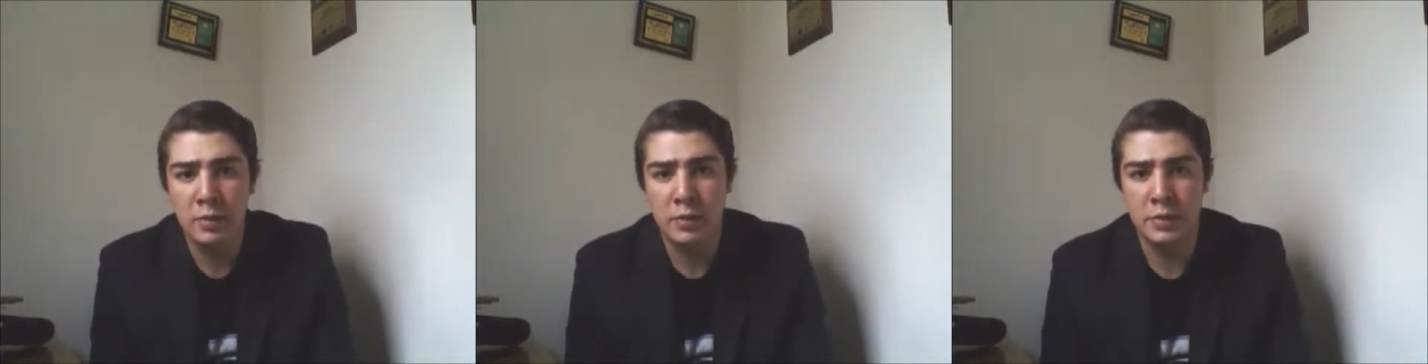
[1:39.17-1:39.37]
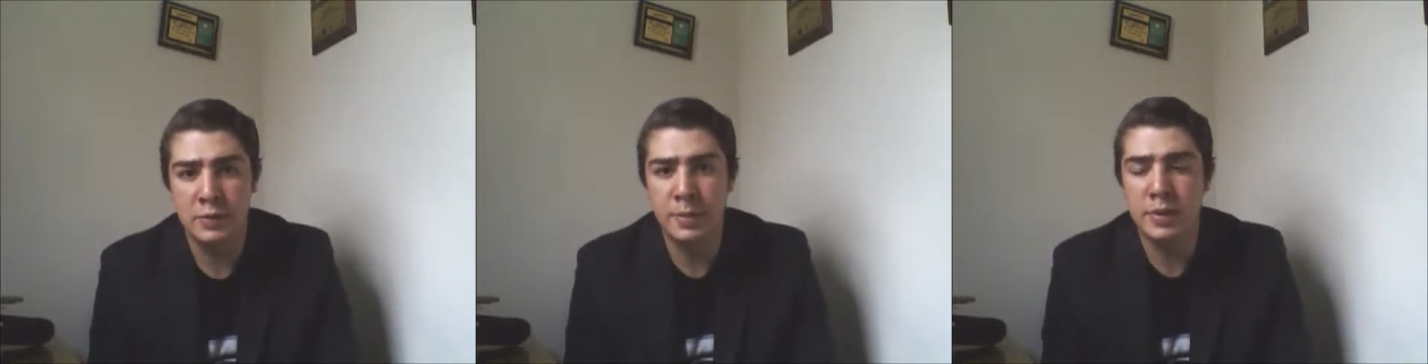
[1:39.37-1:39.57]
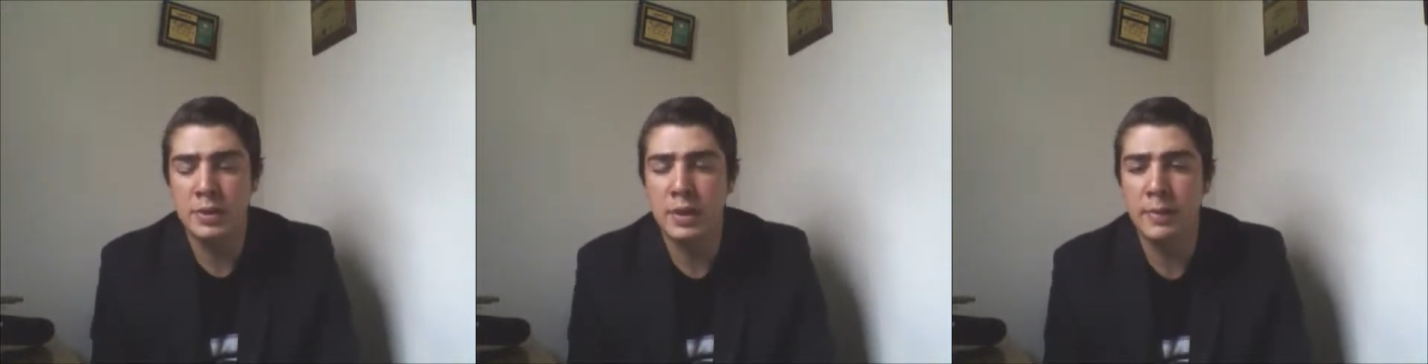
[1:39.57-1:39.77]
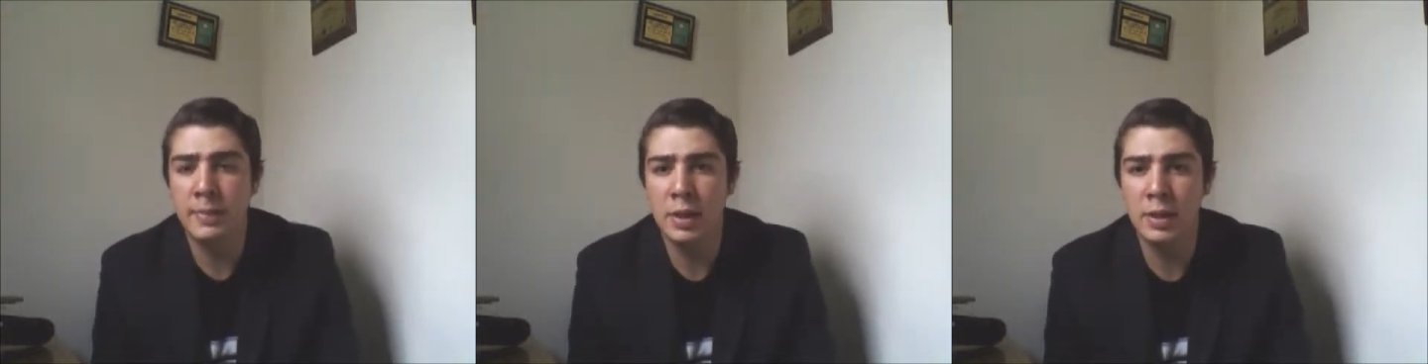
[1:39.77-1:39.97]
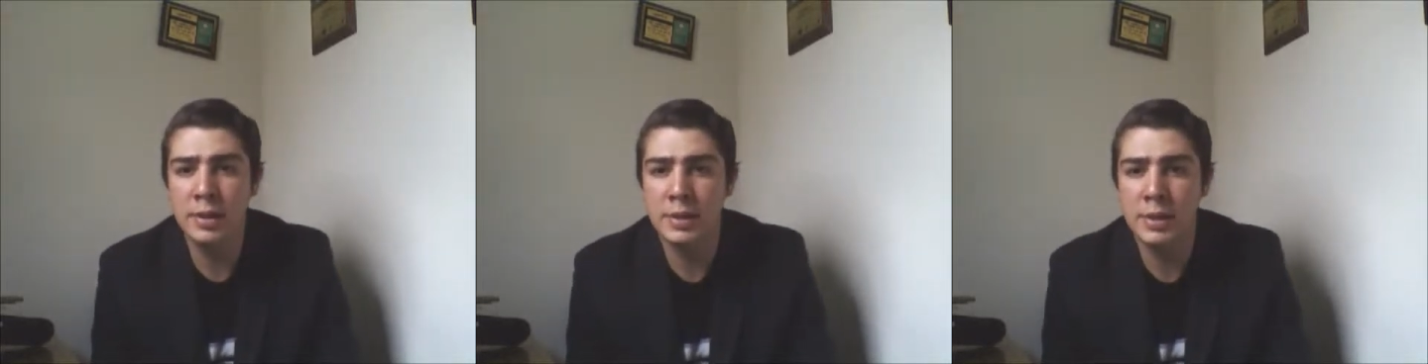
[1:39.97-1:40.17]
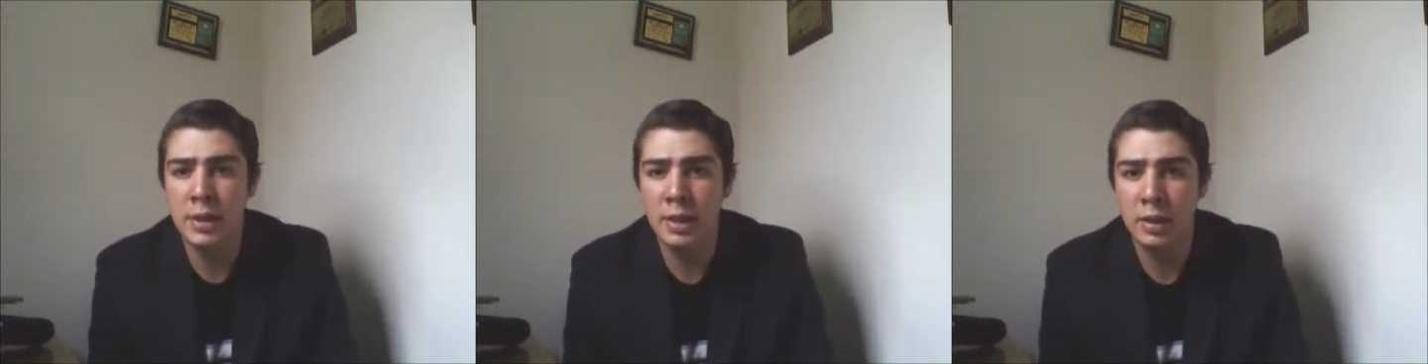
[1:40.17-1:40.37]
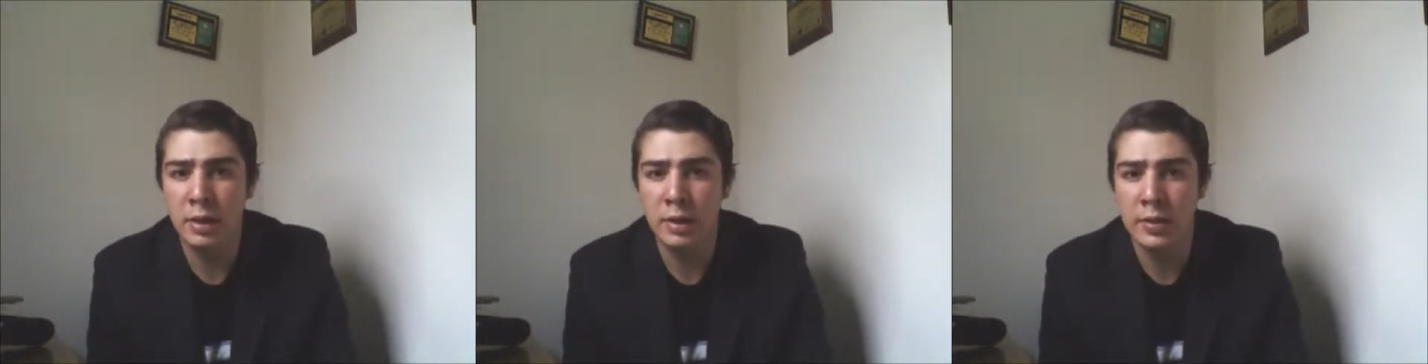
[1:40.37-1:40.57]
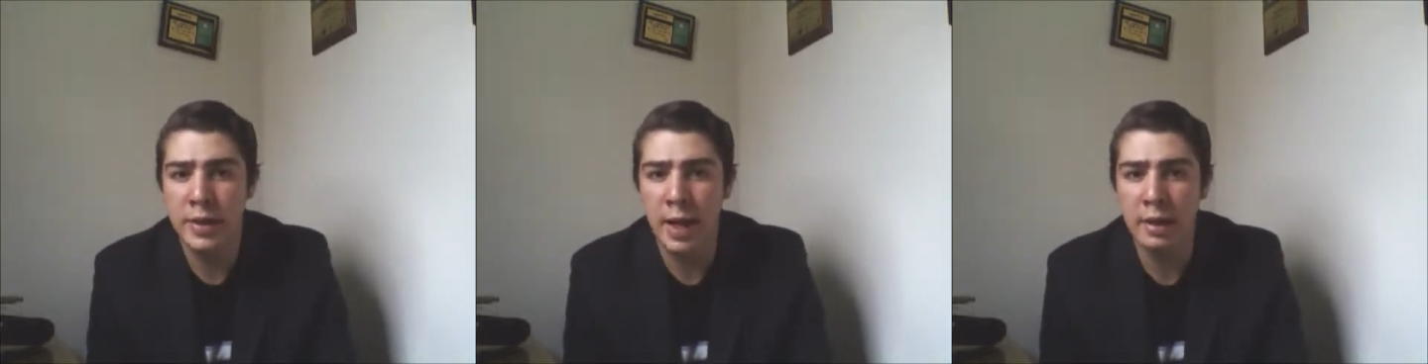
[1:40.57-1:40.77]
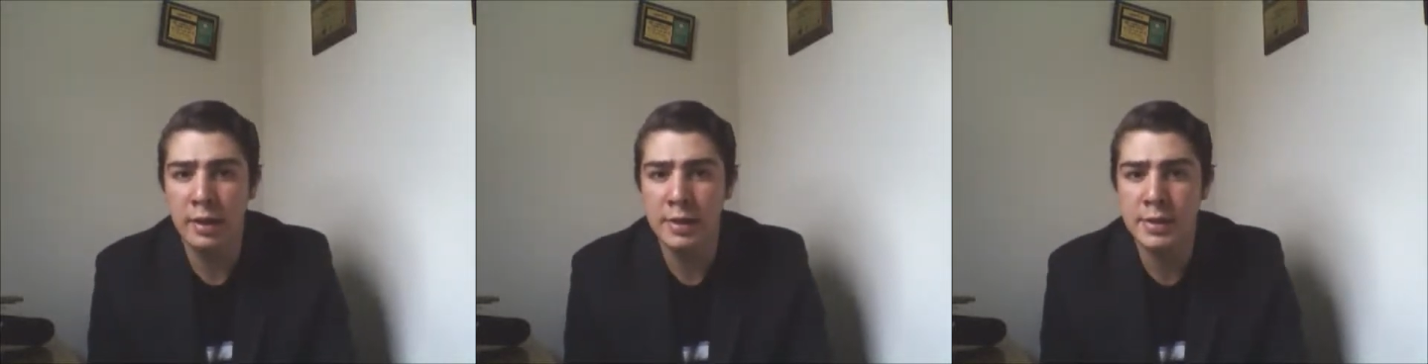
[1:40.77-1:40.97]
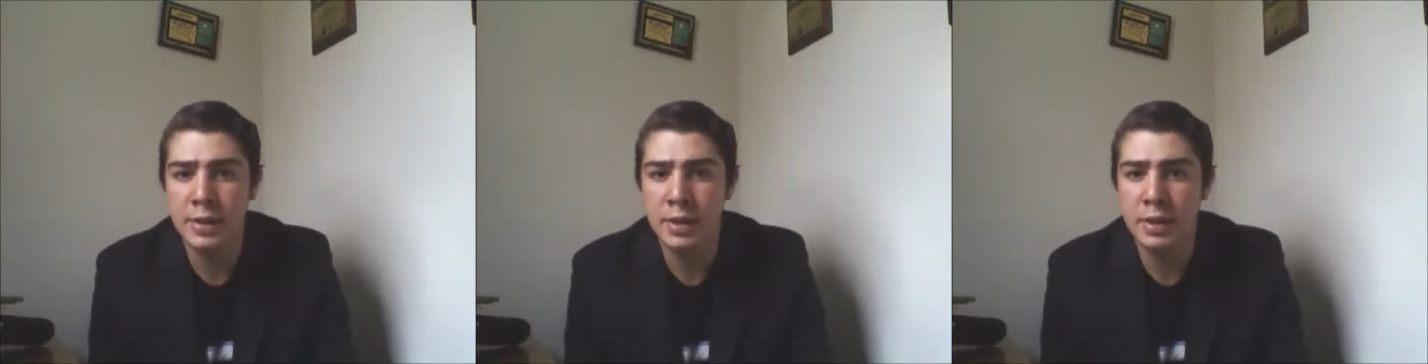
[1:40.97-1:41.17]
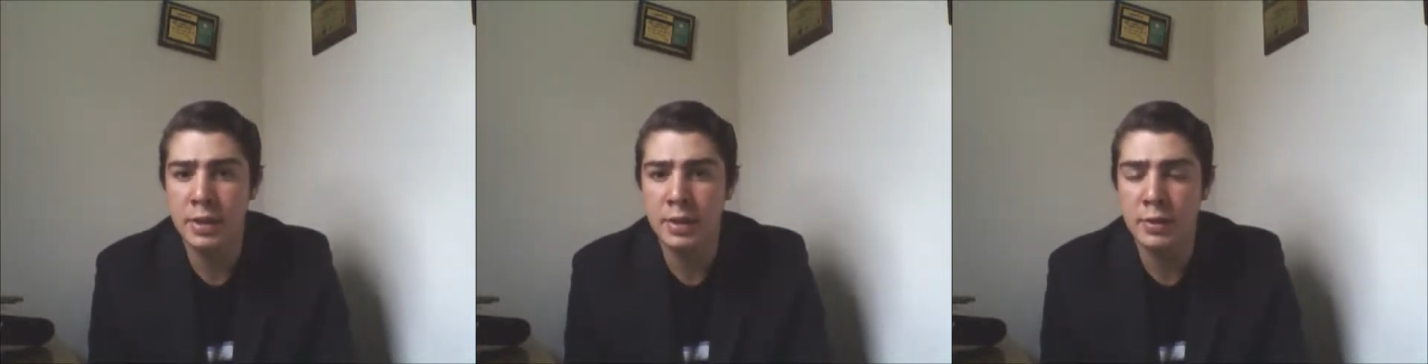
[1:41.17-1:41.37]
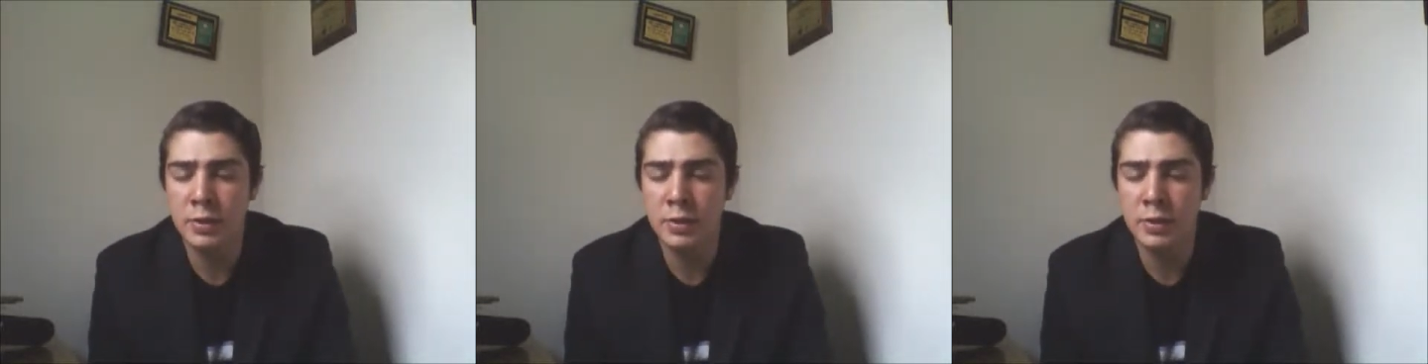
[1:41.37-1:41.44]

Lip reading: responsibility, loyalty,